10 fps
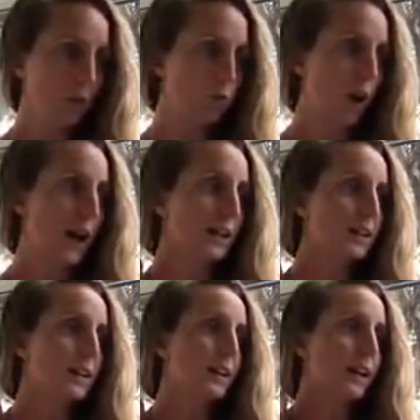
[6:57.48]
right?
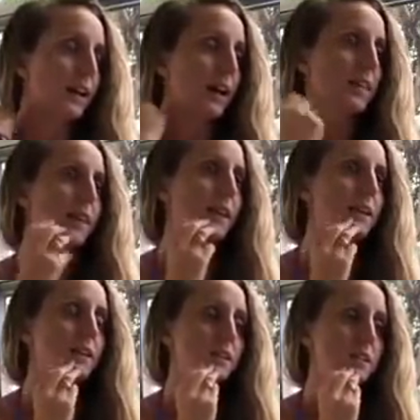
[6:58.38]
And
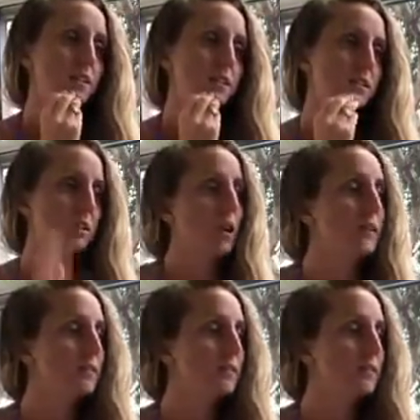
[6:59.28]
then, so I